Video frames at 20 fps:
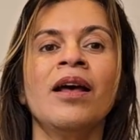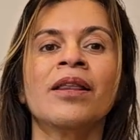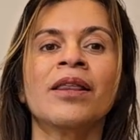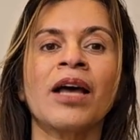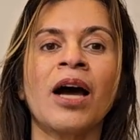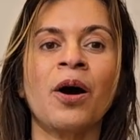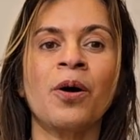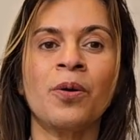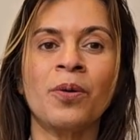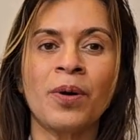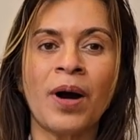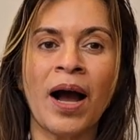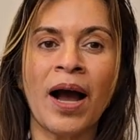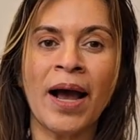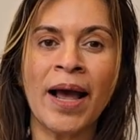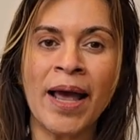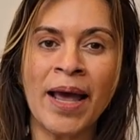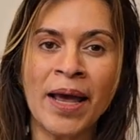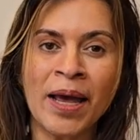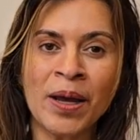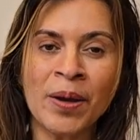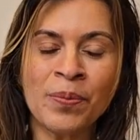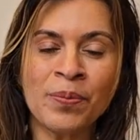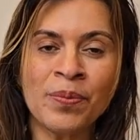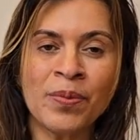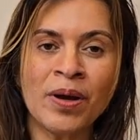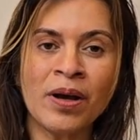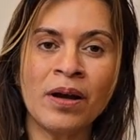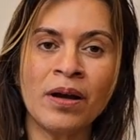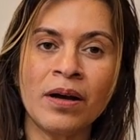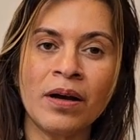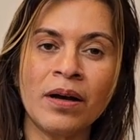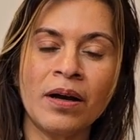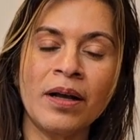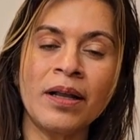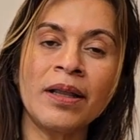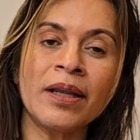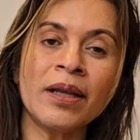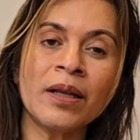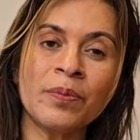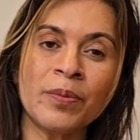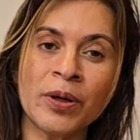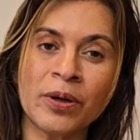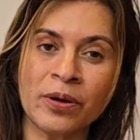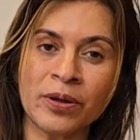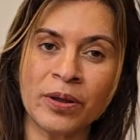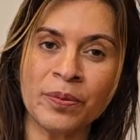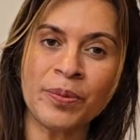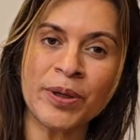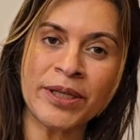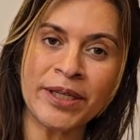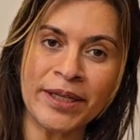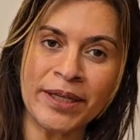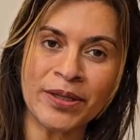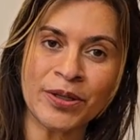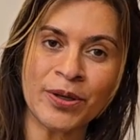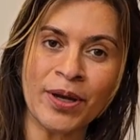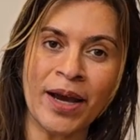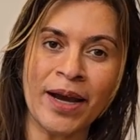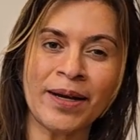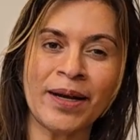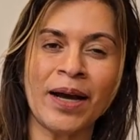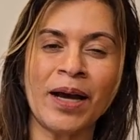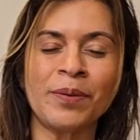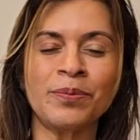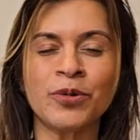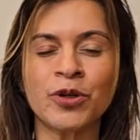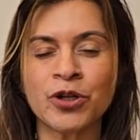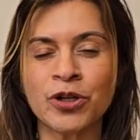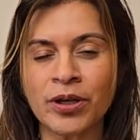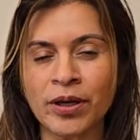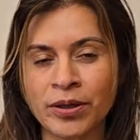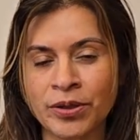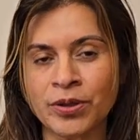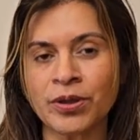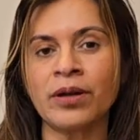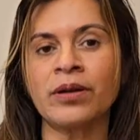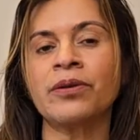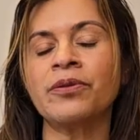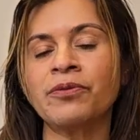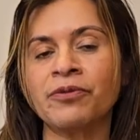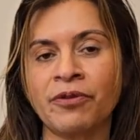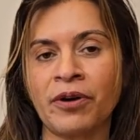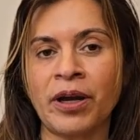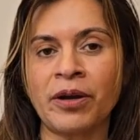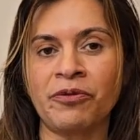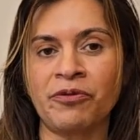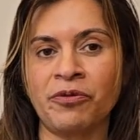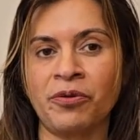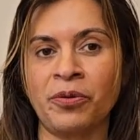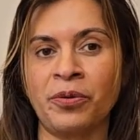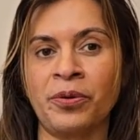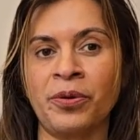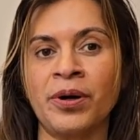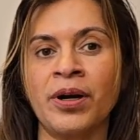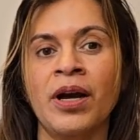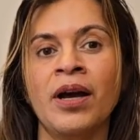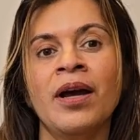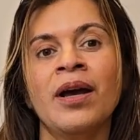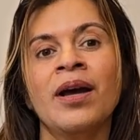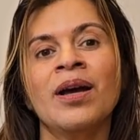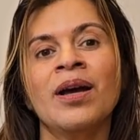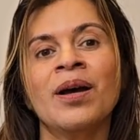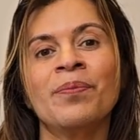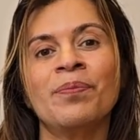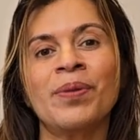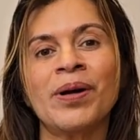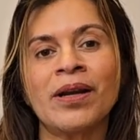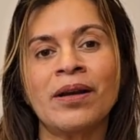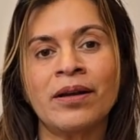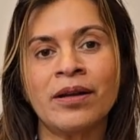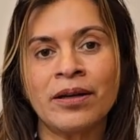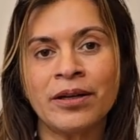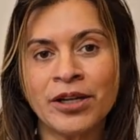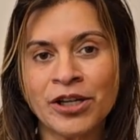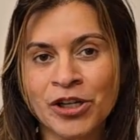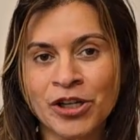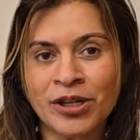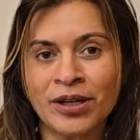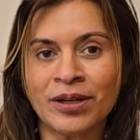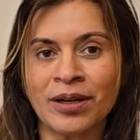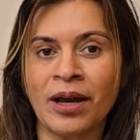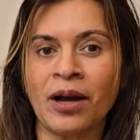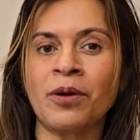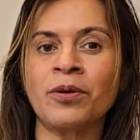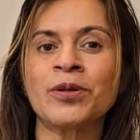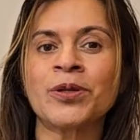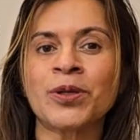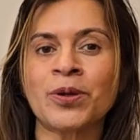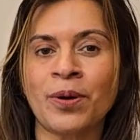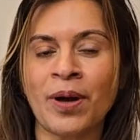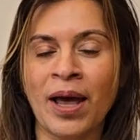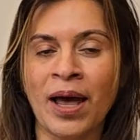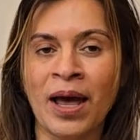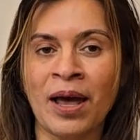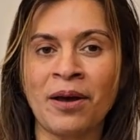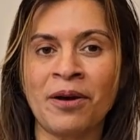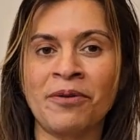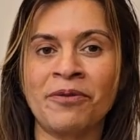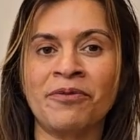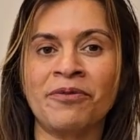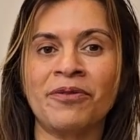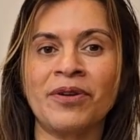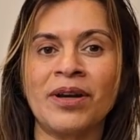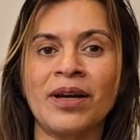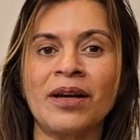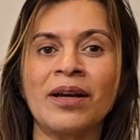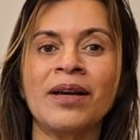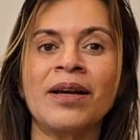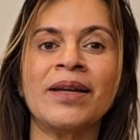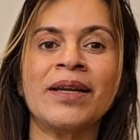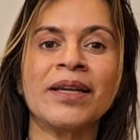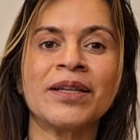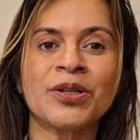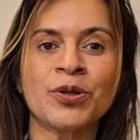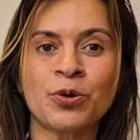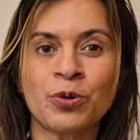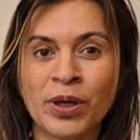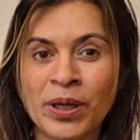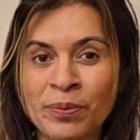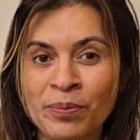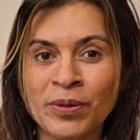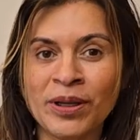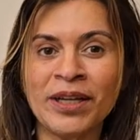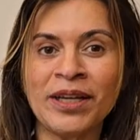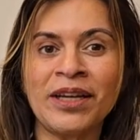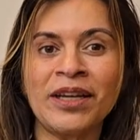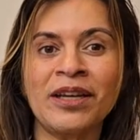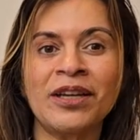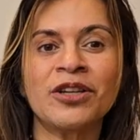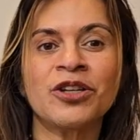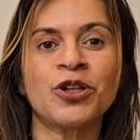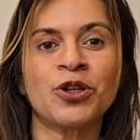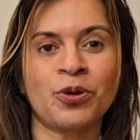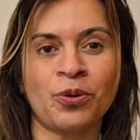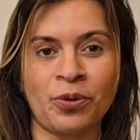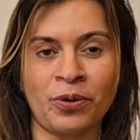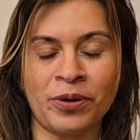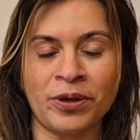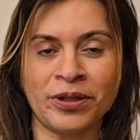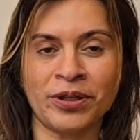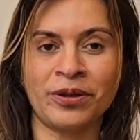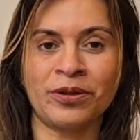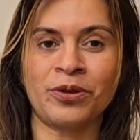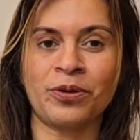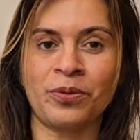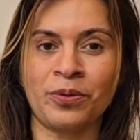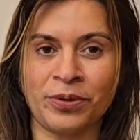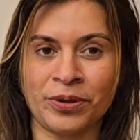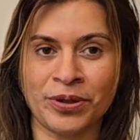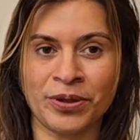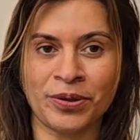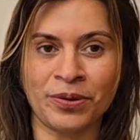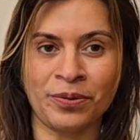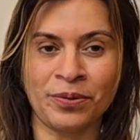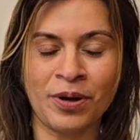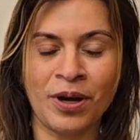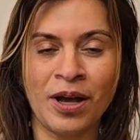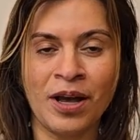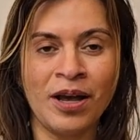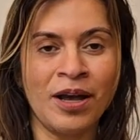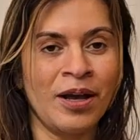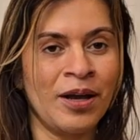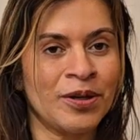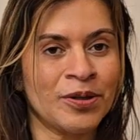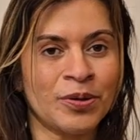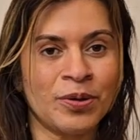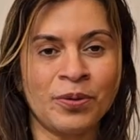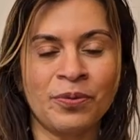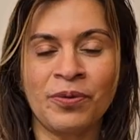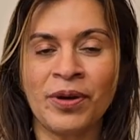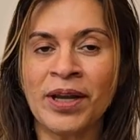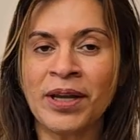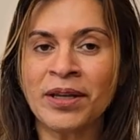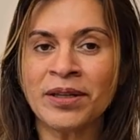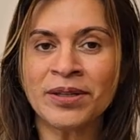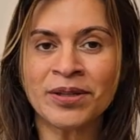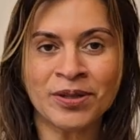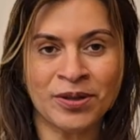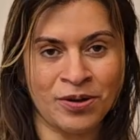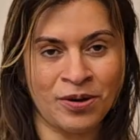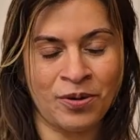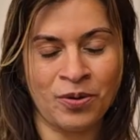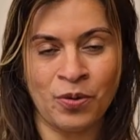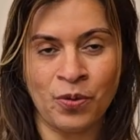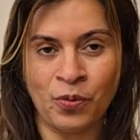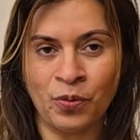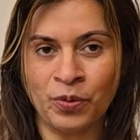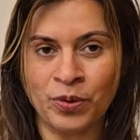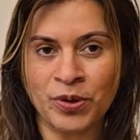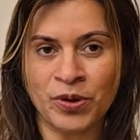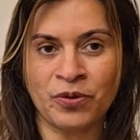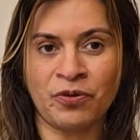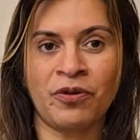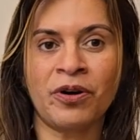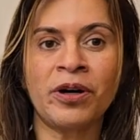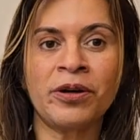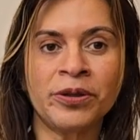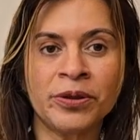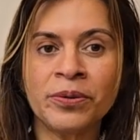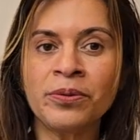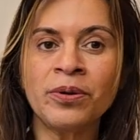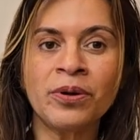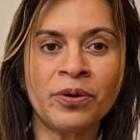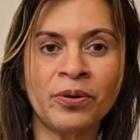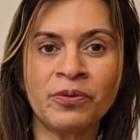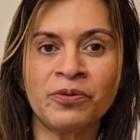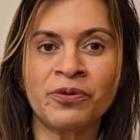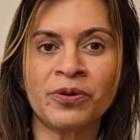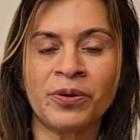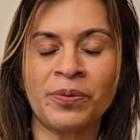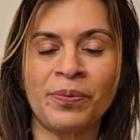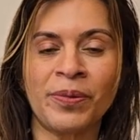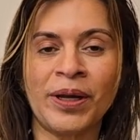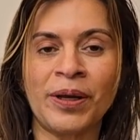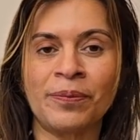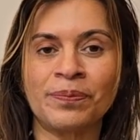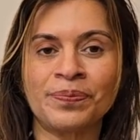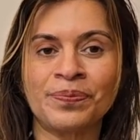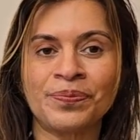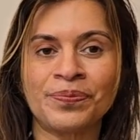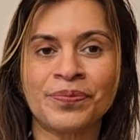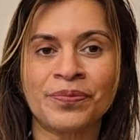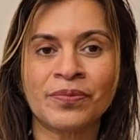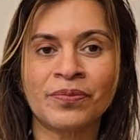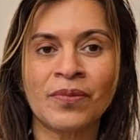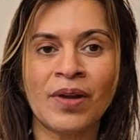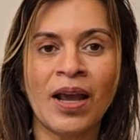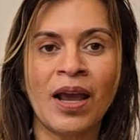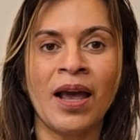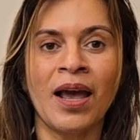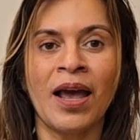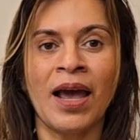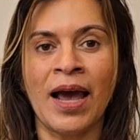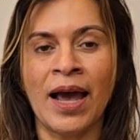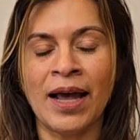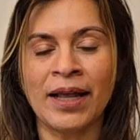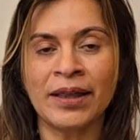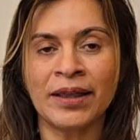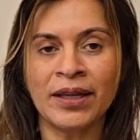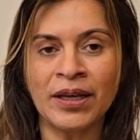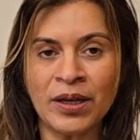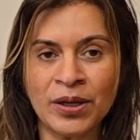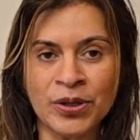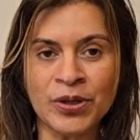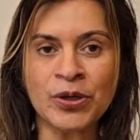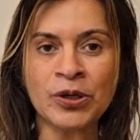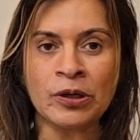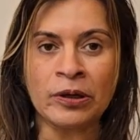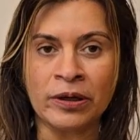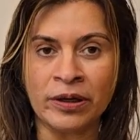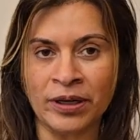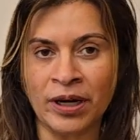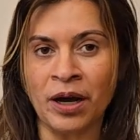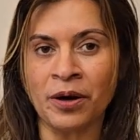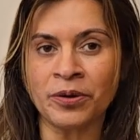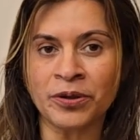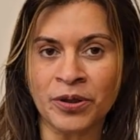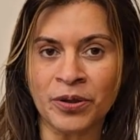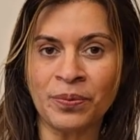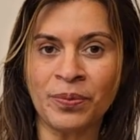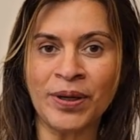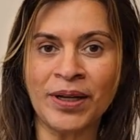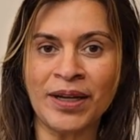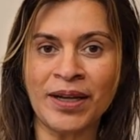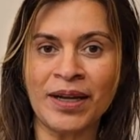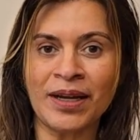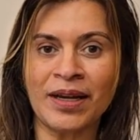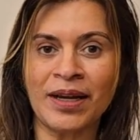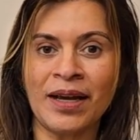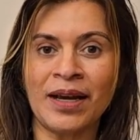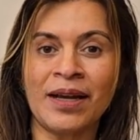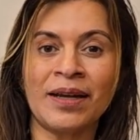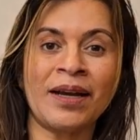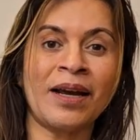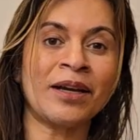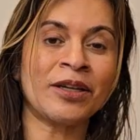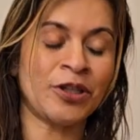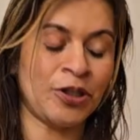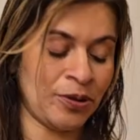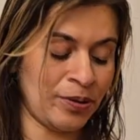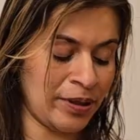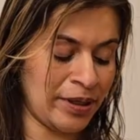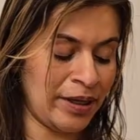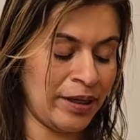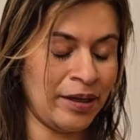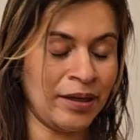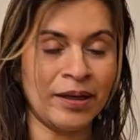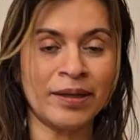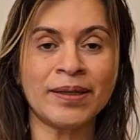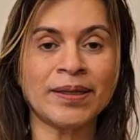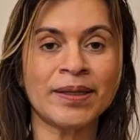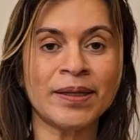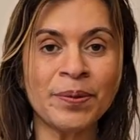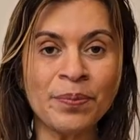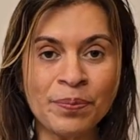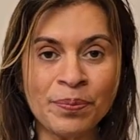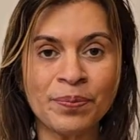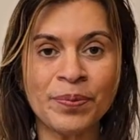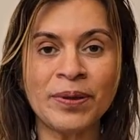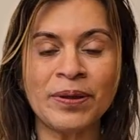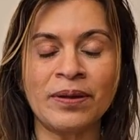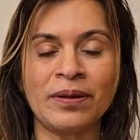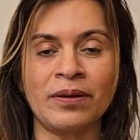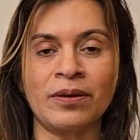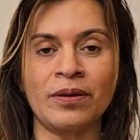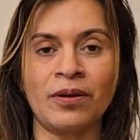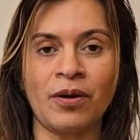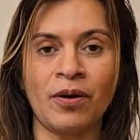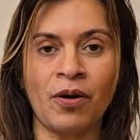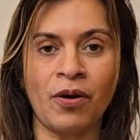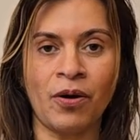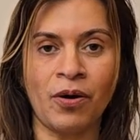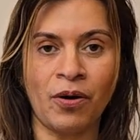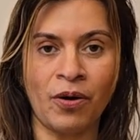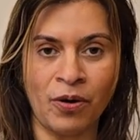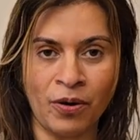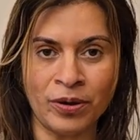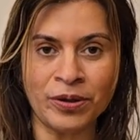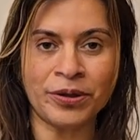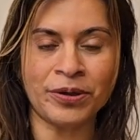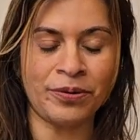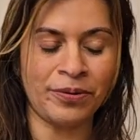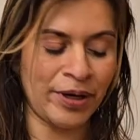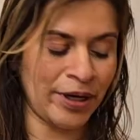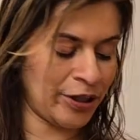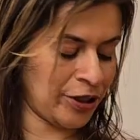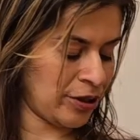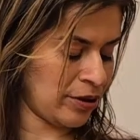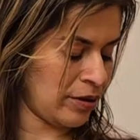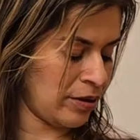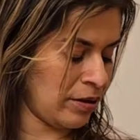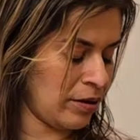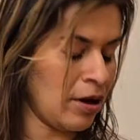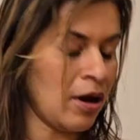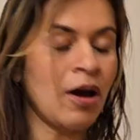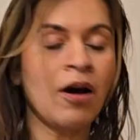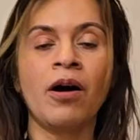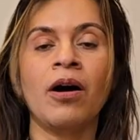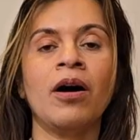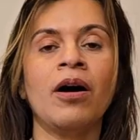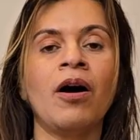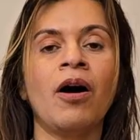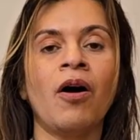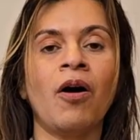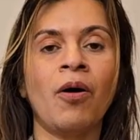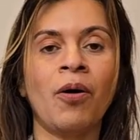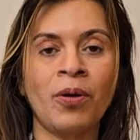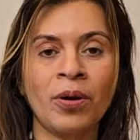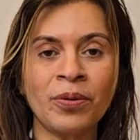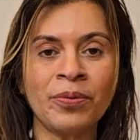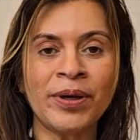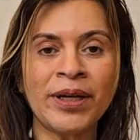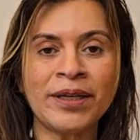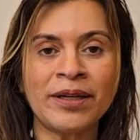Now, I am a little bit on the petite side. I'm just under 5'4", but in addition, I also have an extremely short torso. So the waist was far too low for me. And this turned out to be actually a simple alteration. All we